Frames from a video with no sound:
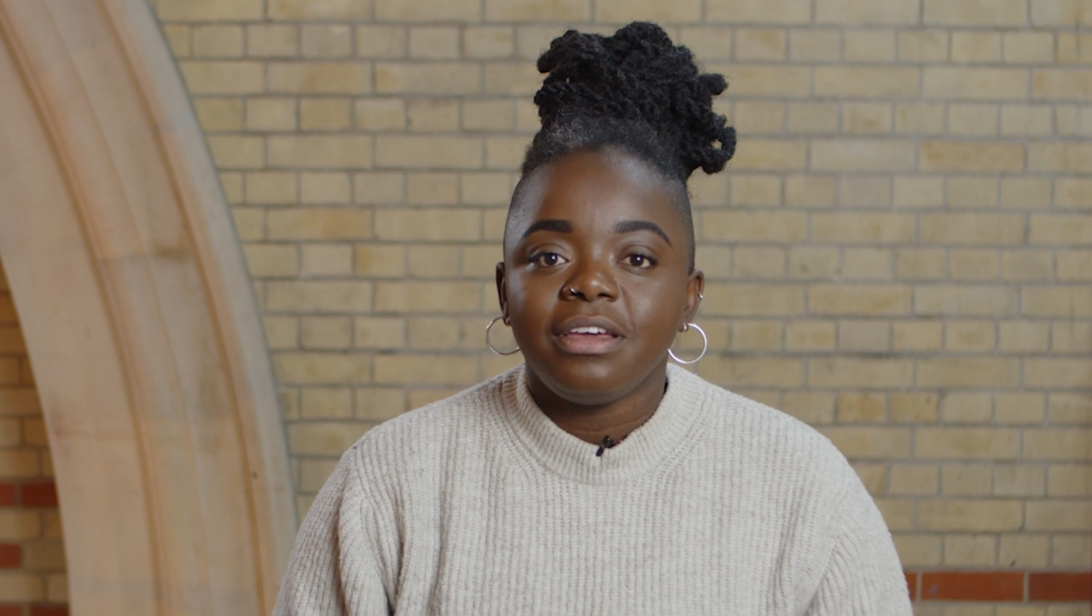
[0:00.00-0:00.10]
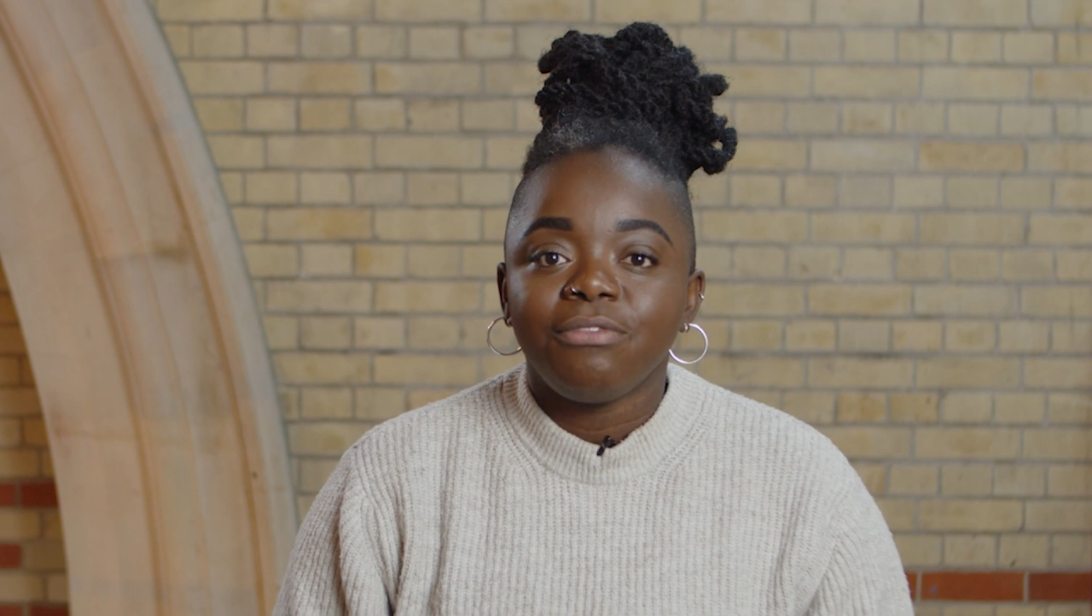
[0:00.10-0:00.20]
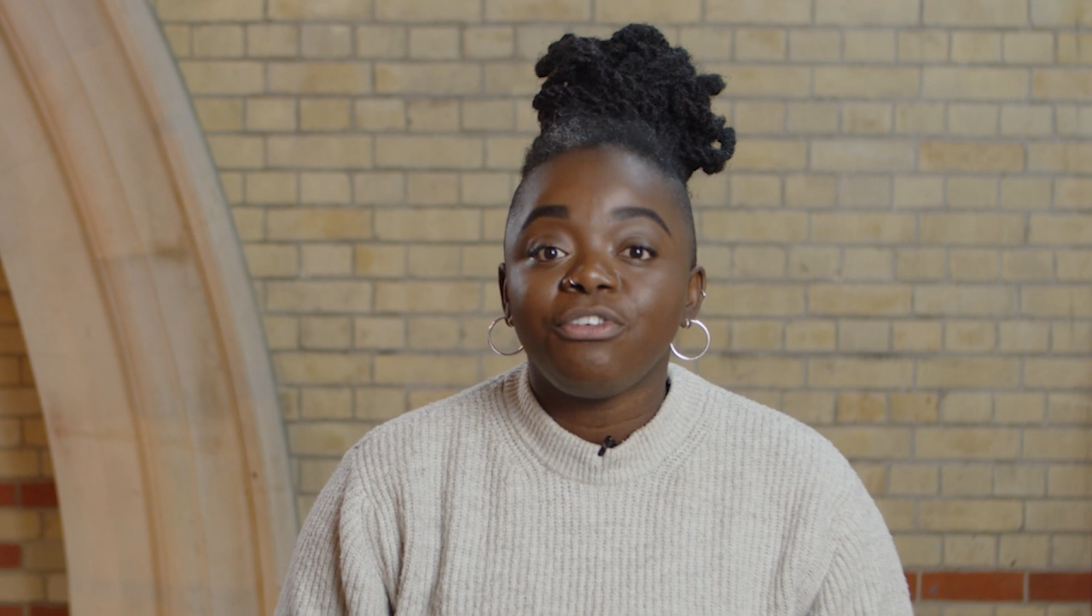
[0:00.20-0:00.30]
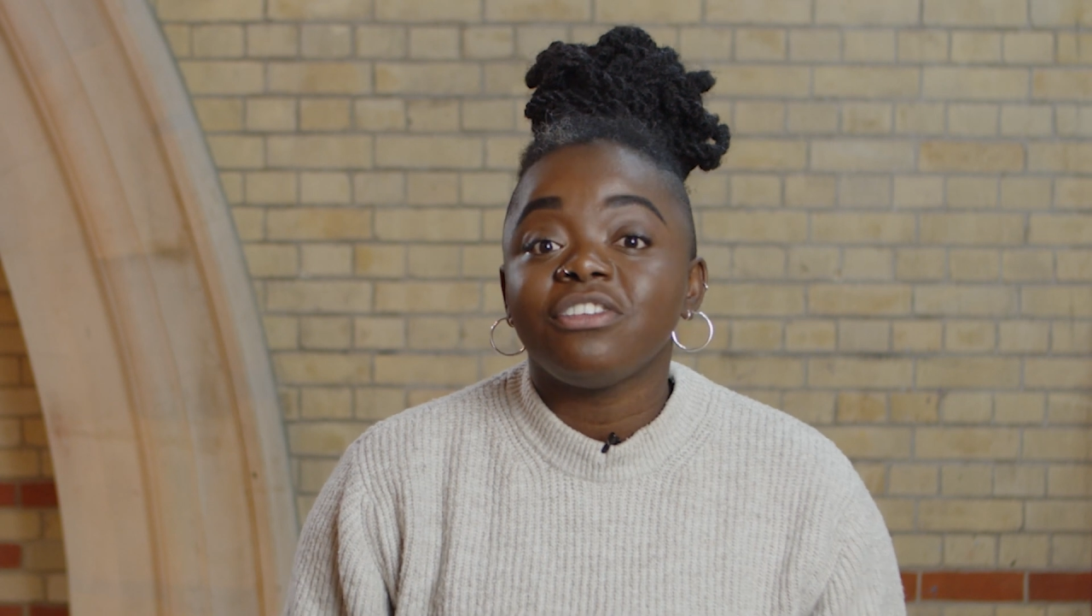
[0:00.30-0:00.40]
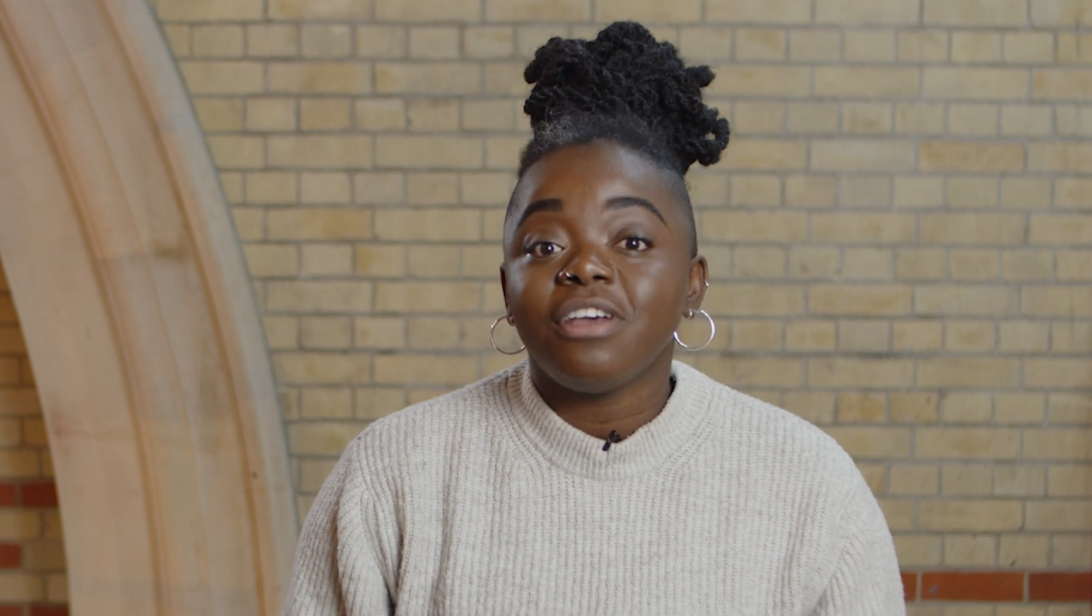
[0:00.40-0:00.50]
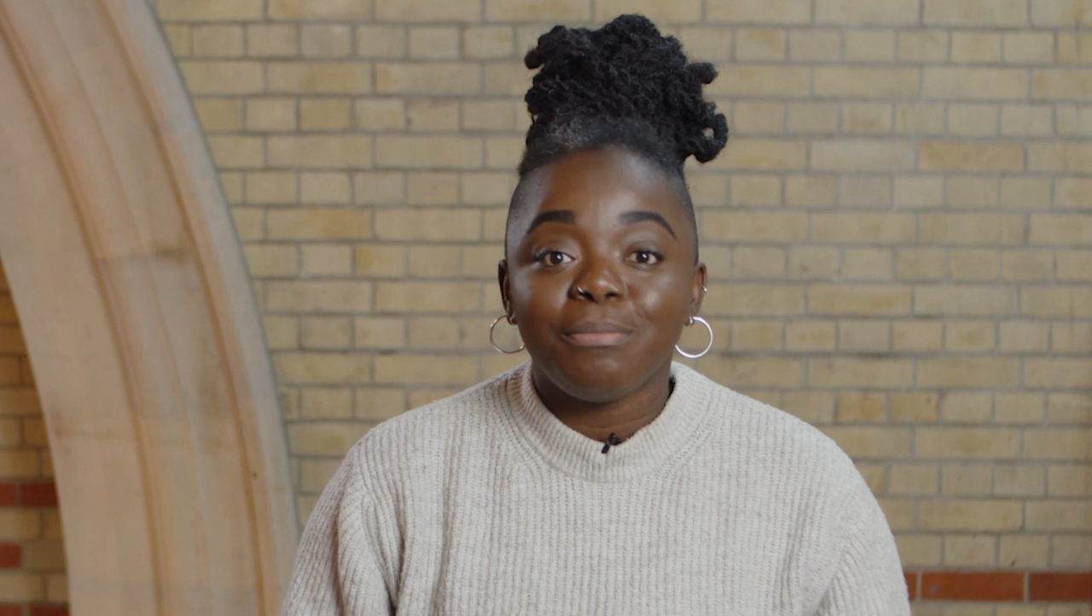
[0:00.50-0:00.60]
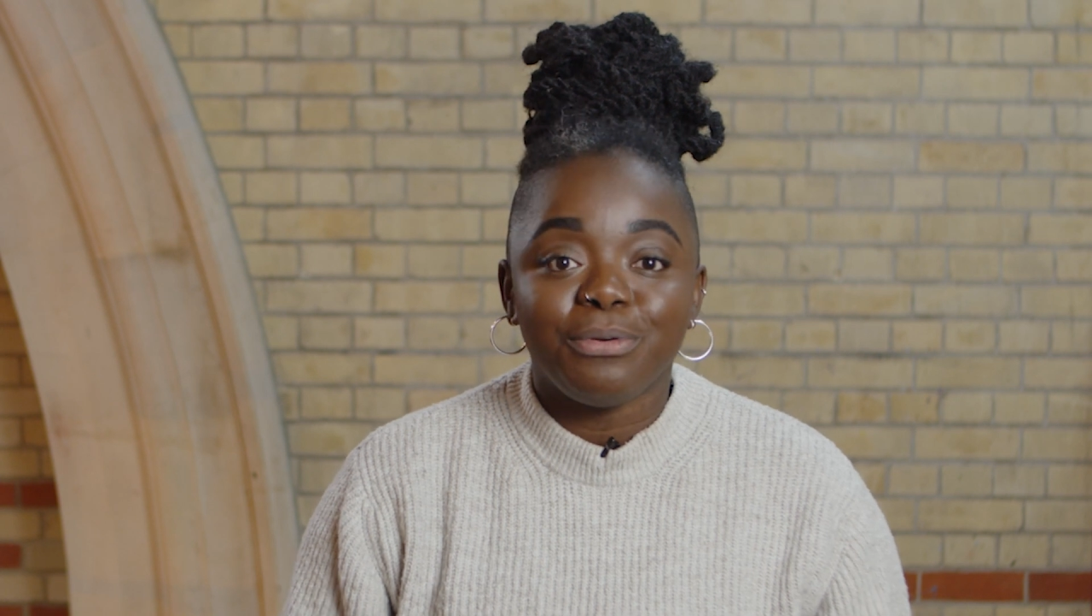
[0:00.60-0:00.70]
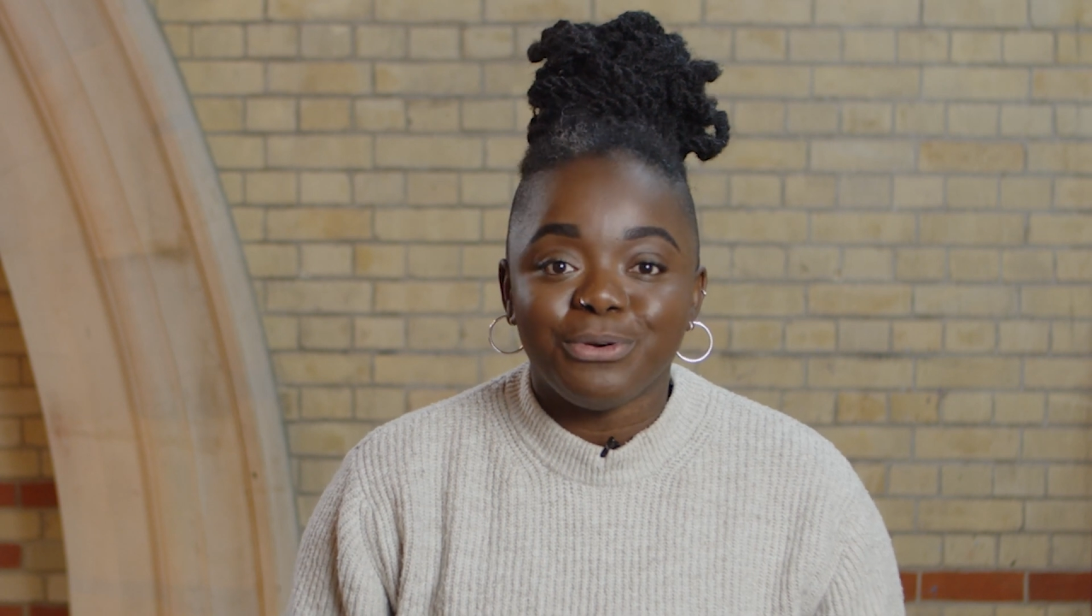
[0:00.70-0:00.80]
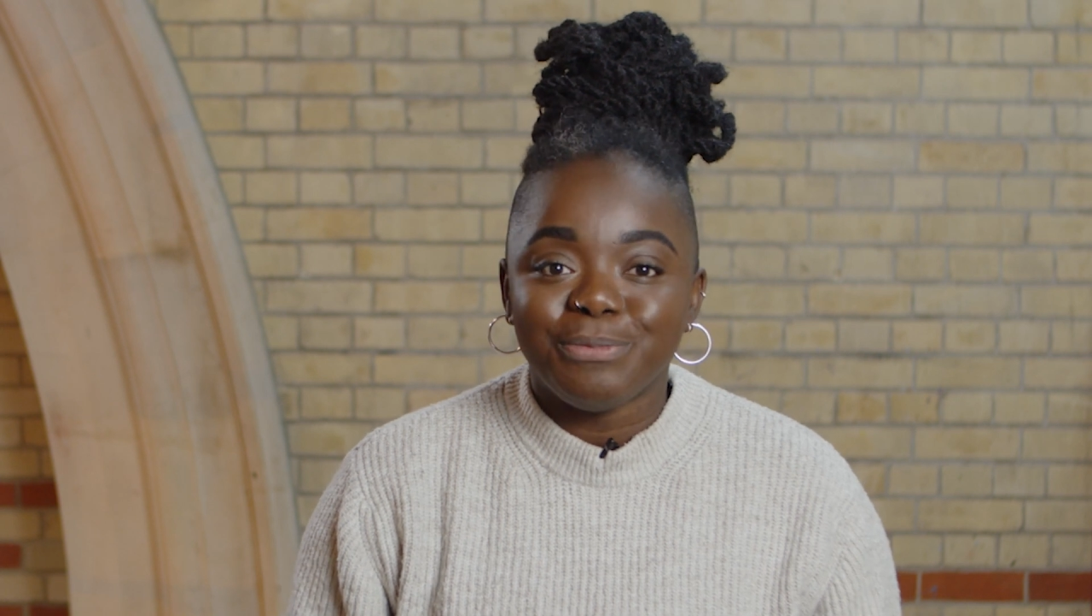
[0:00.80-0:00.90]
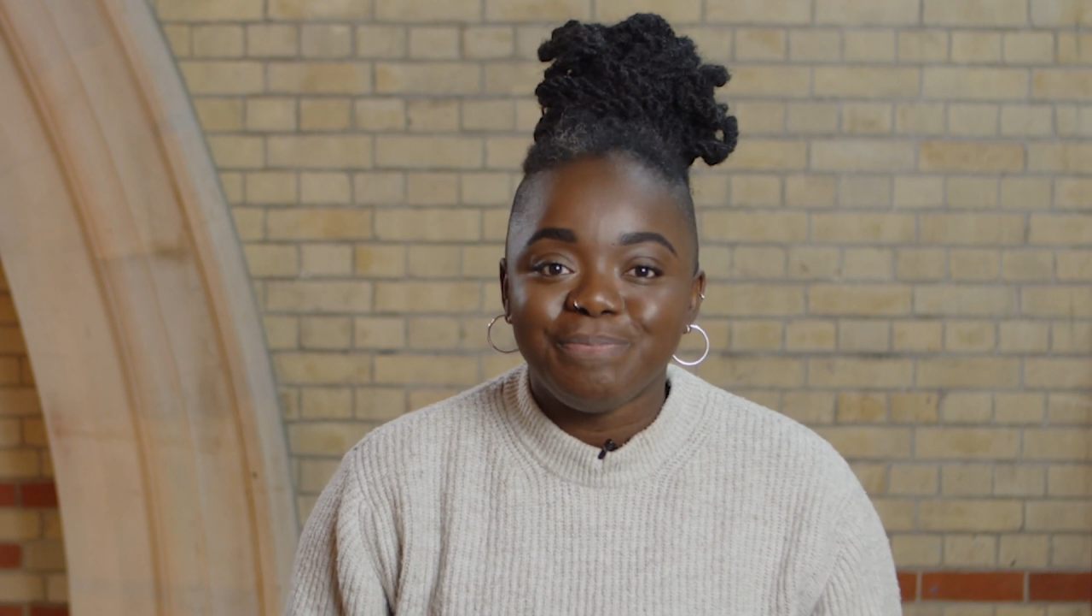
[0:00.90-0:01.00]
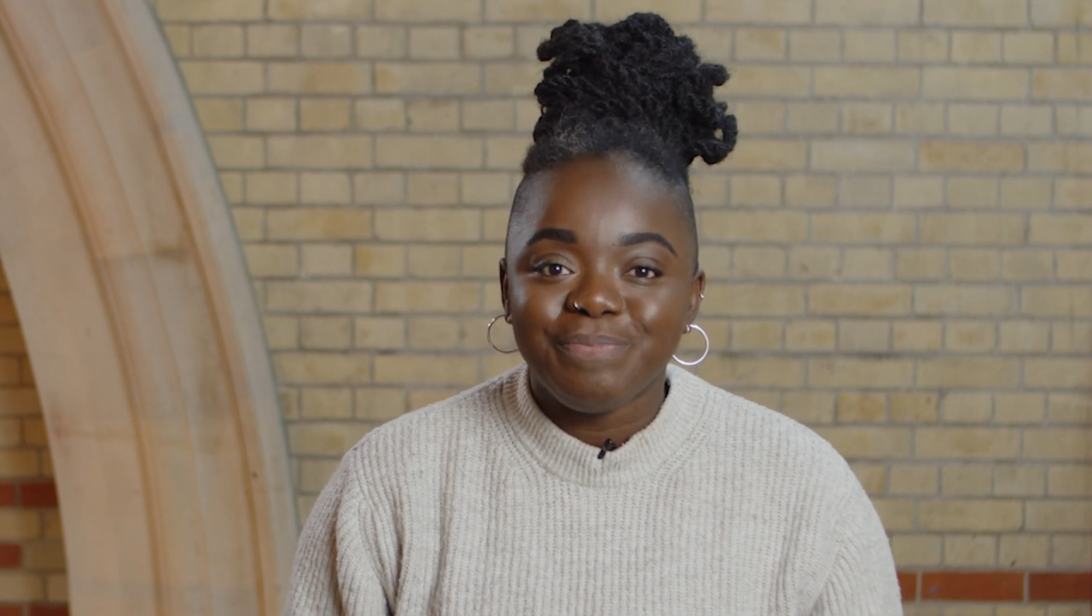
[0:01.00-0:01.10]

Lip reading: For example,